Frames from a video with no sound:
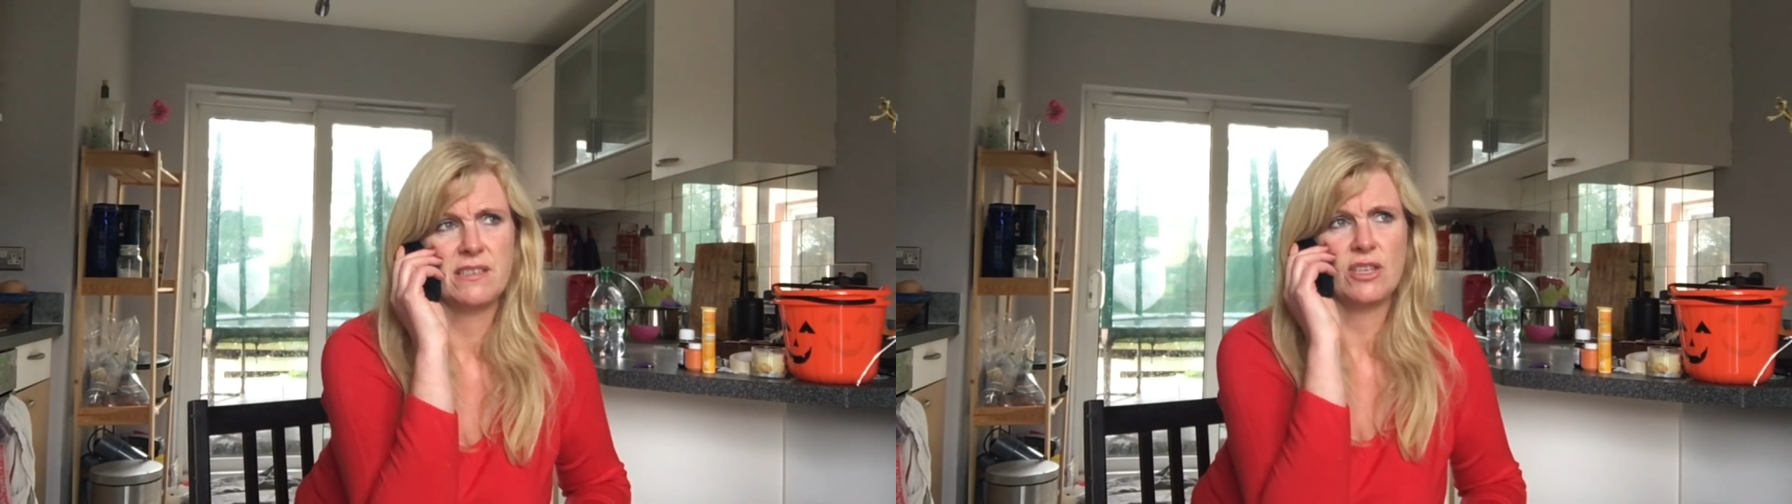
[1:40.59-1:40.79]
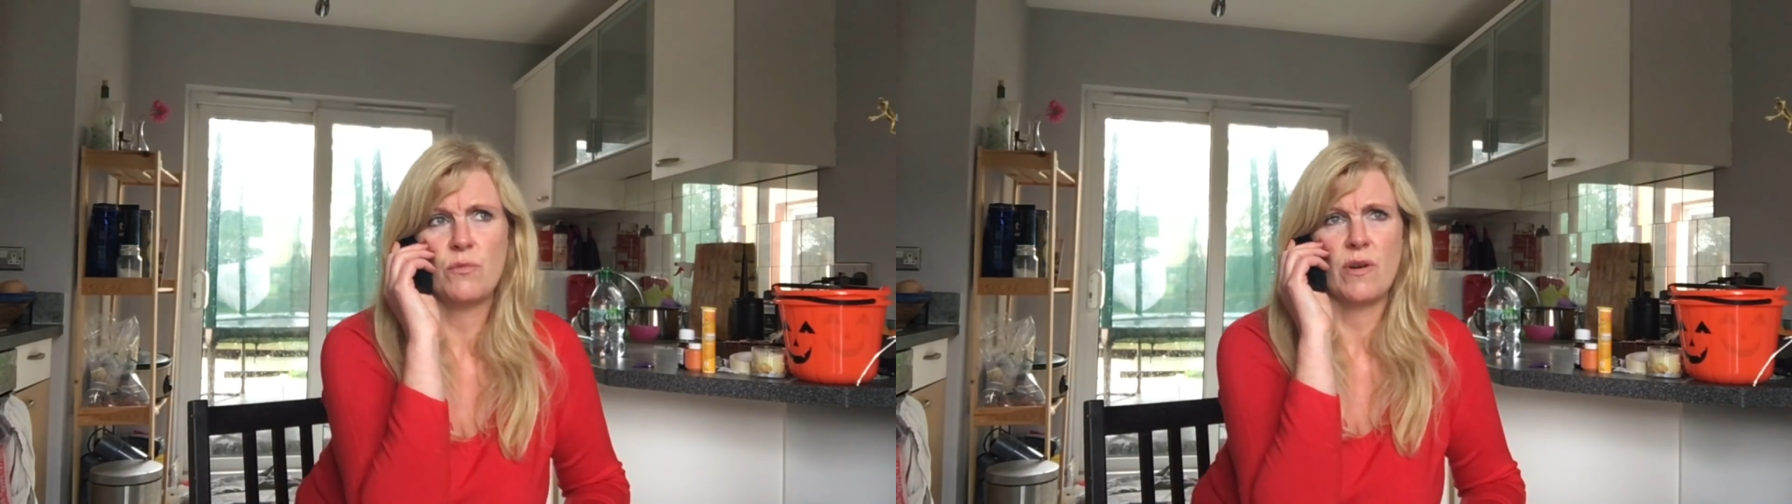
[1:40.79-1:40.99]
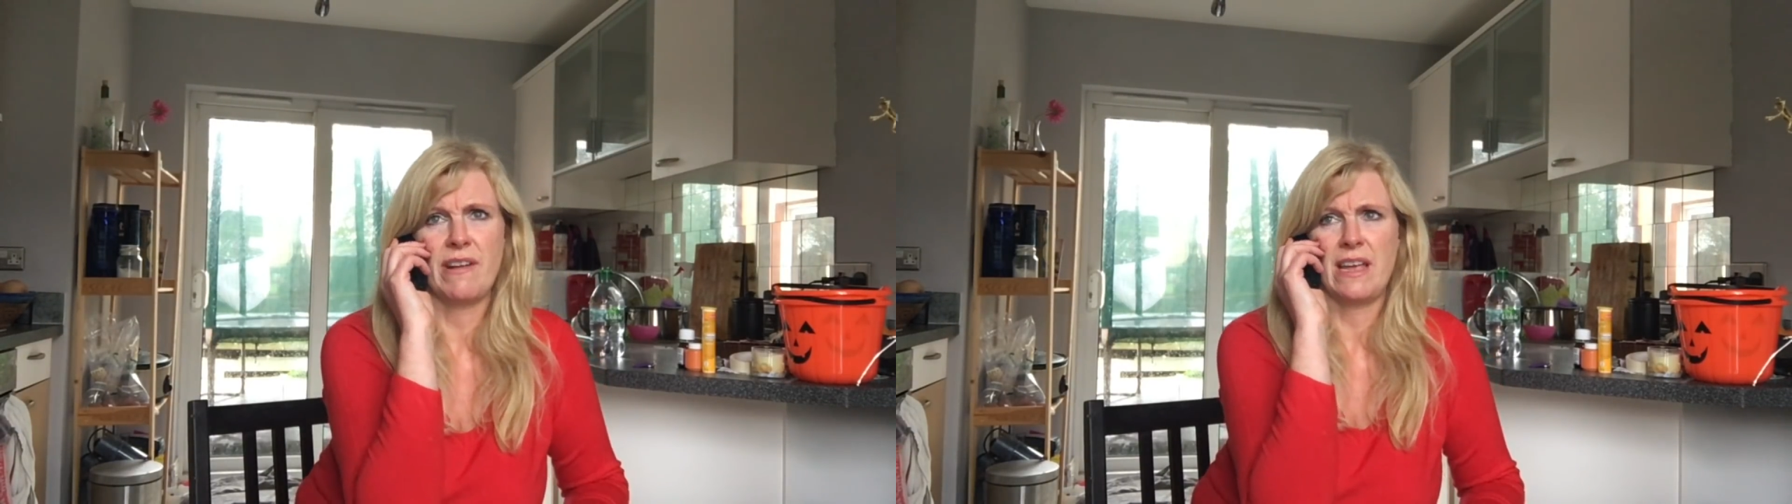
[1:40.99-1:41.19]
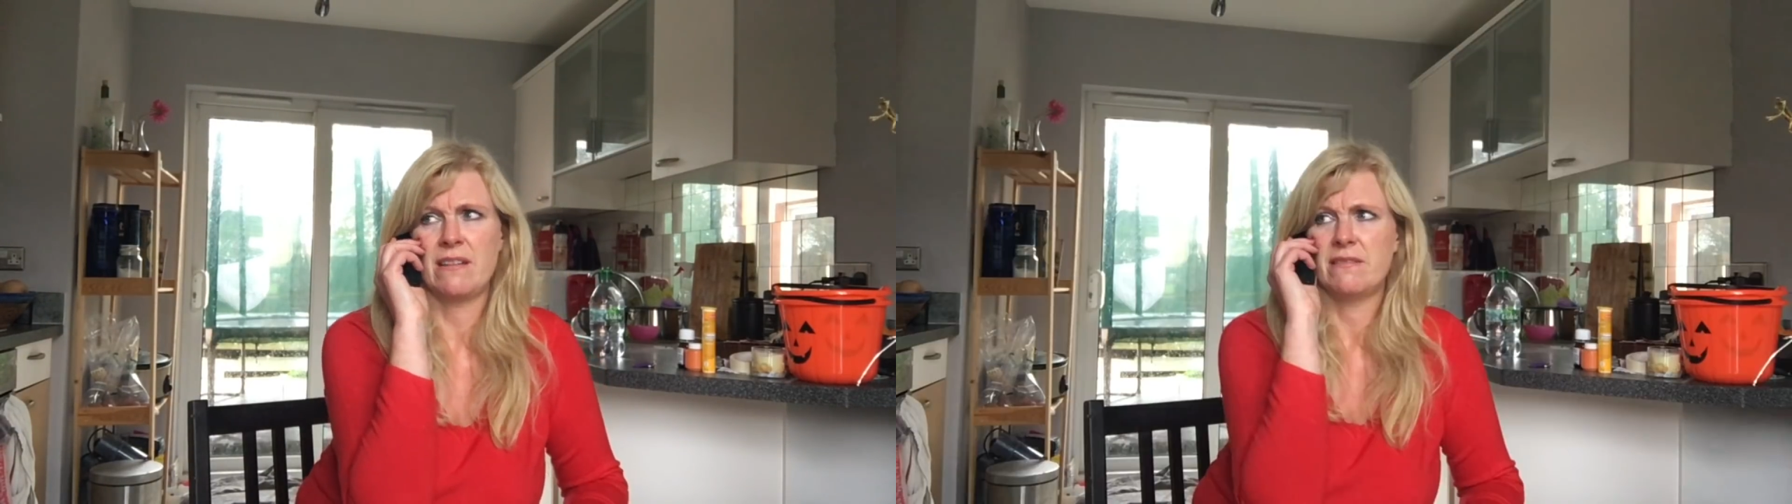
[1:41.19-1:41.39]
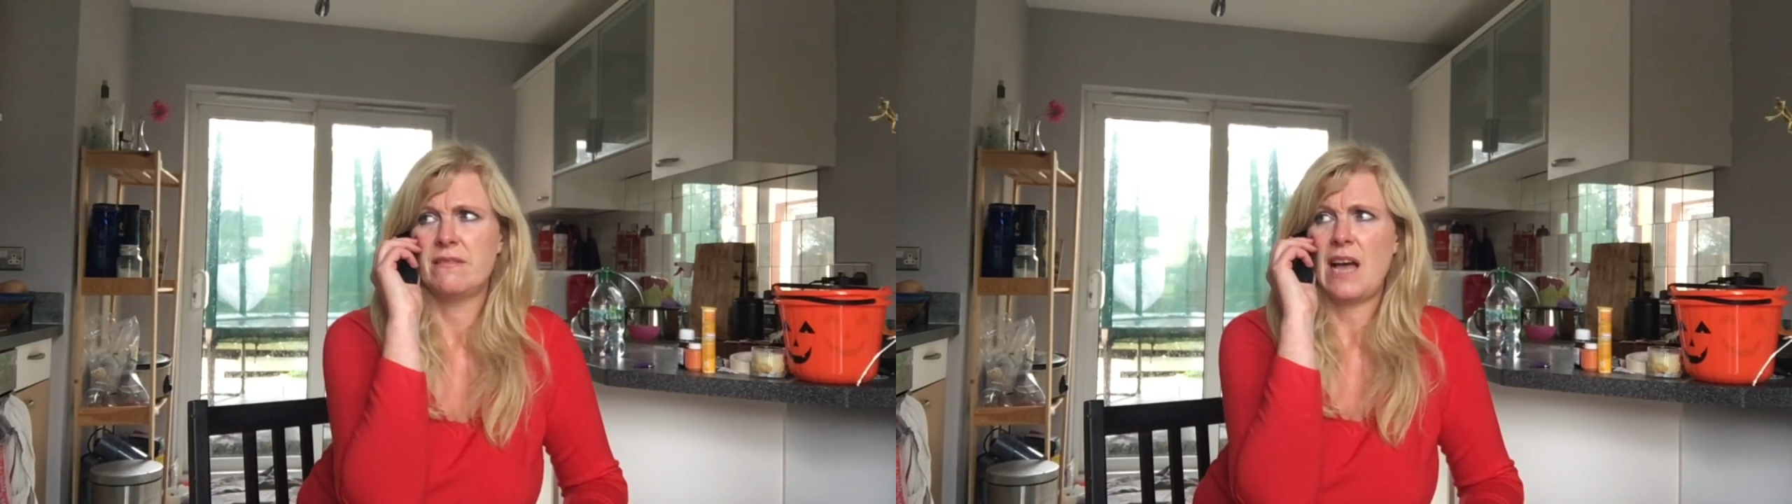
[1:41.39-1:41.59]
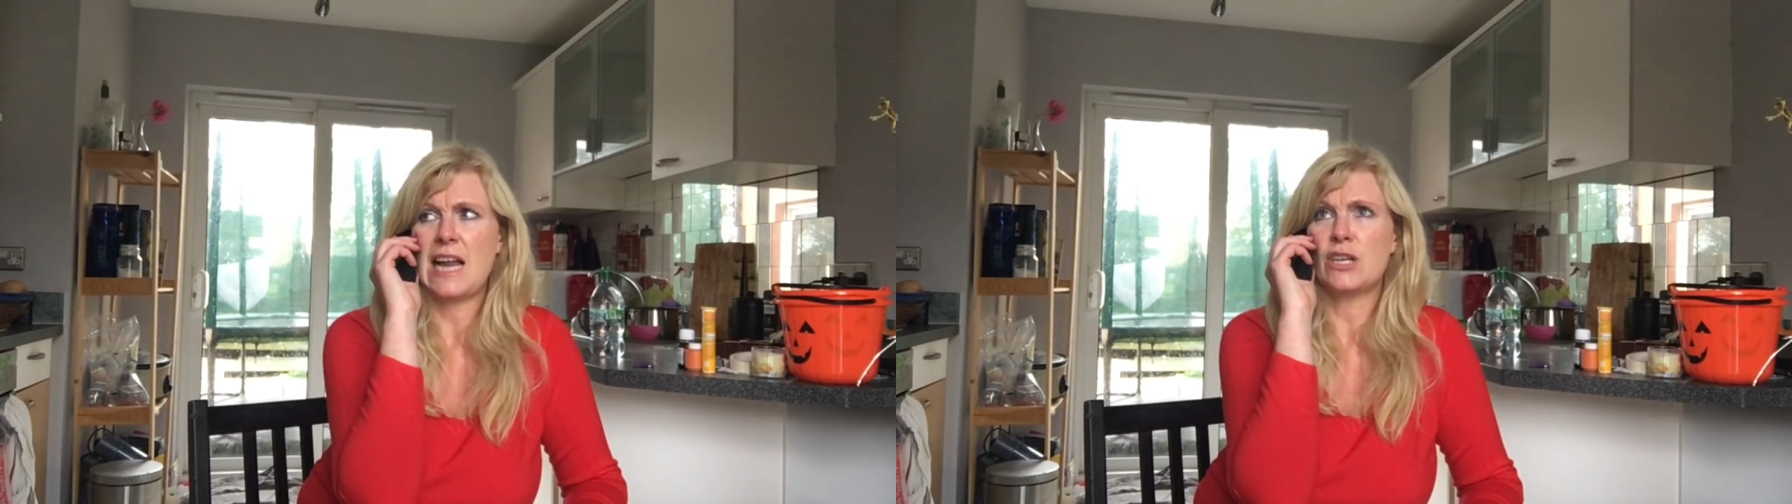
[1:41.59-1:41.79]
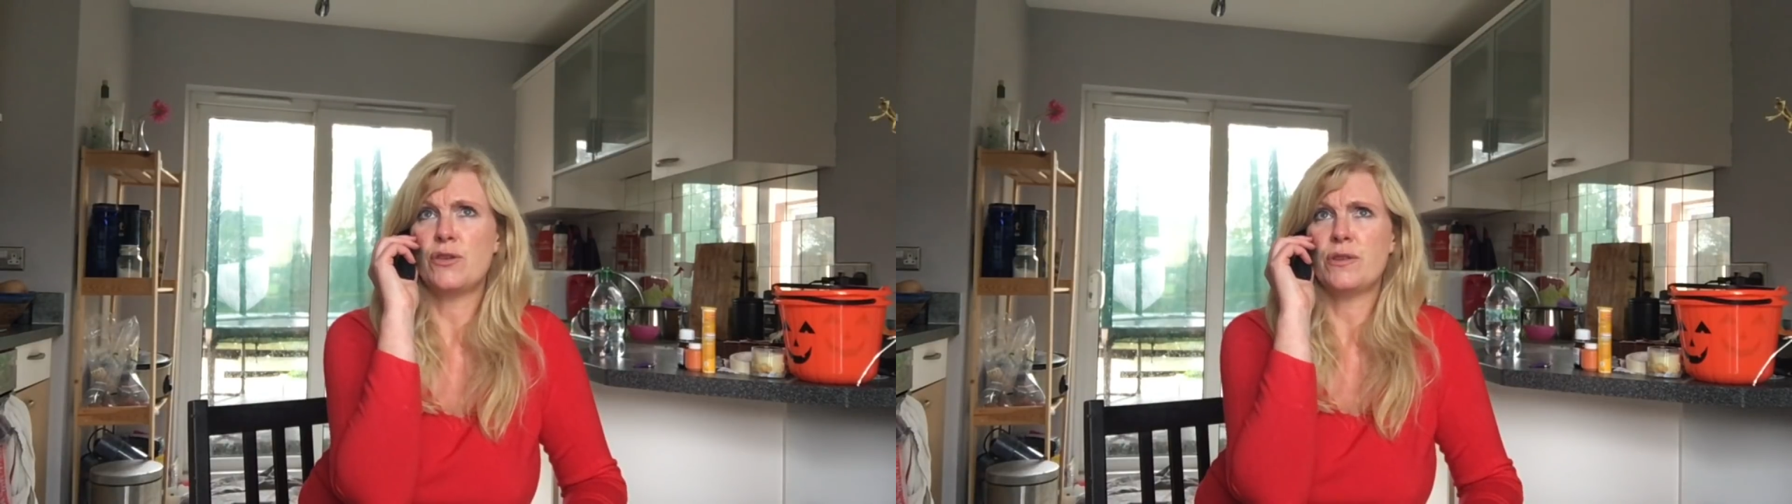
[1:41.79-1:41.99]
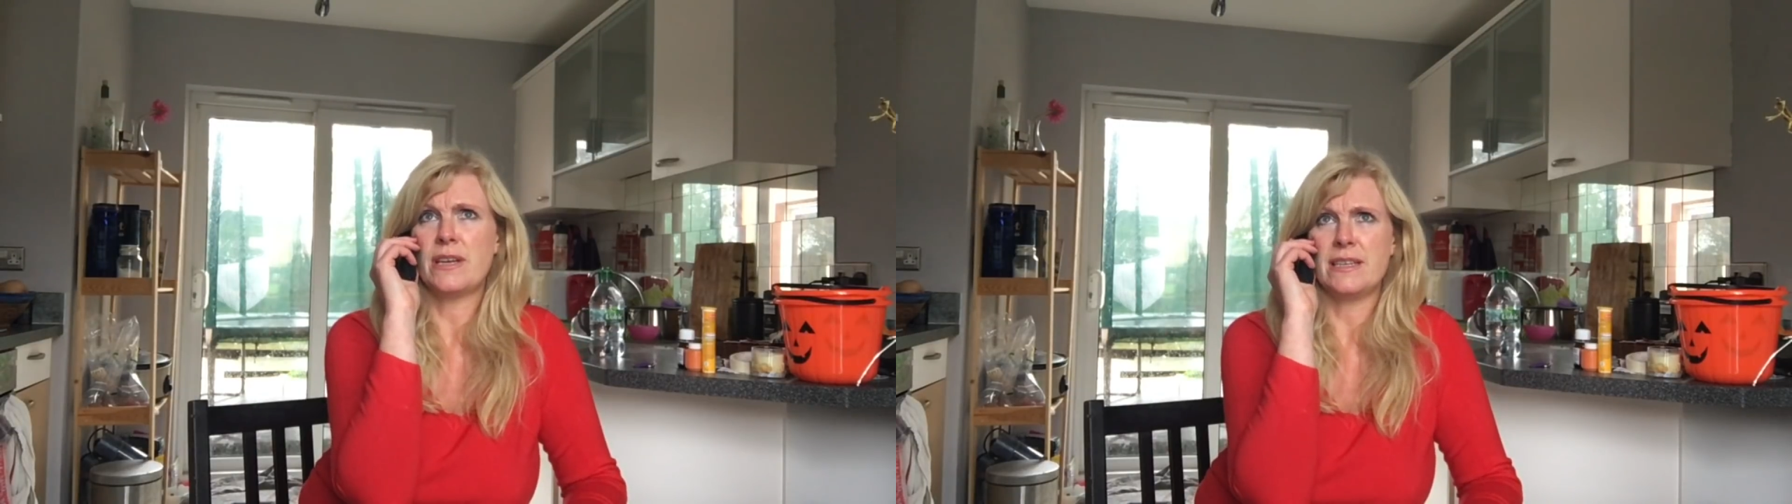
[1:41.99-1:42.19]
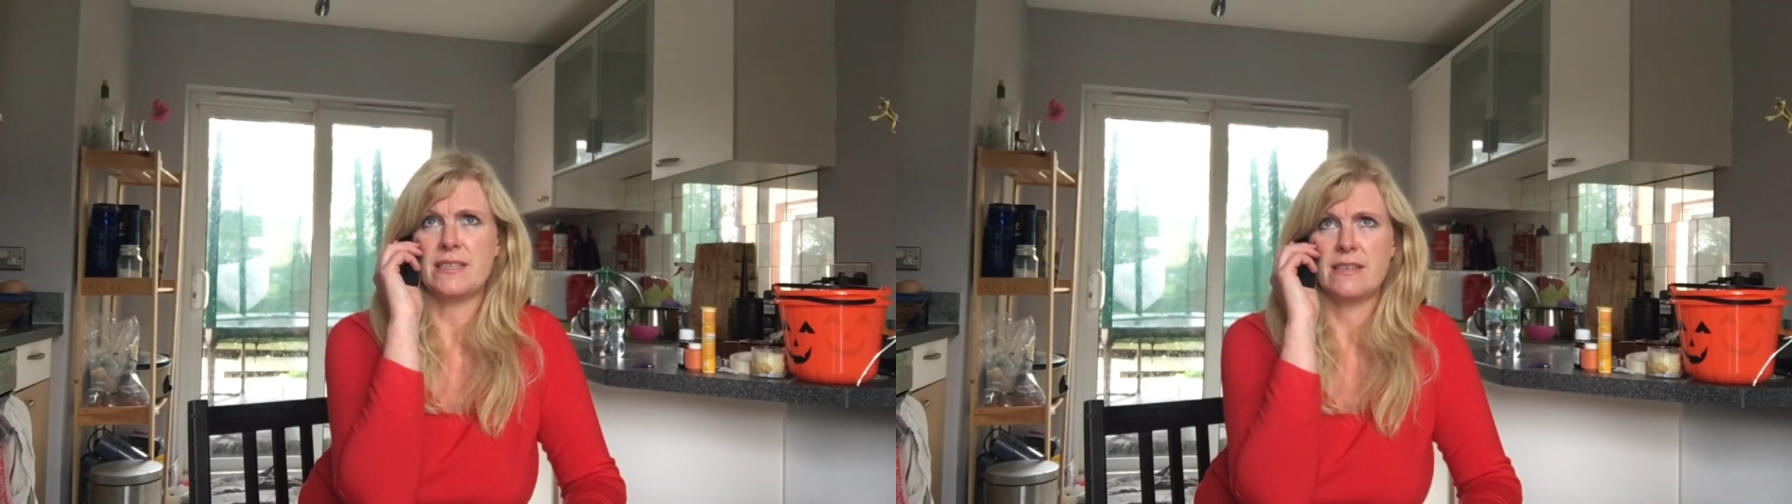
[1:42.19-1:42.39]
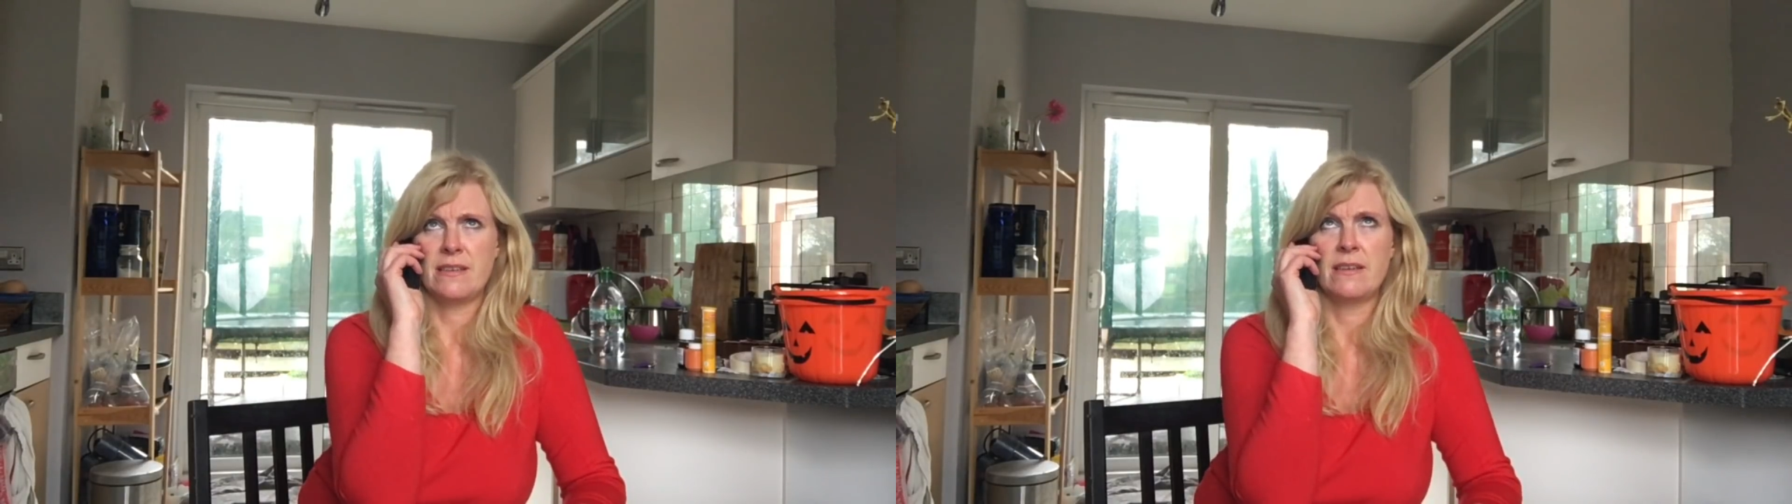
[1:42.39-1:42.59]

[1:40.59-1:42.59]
don't worry. I'll Google it.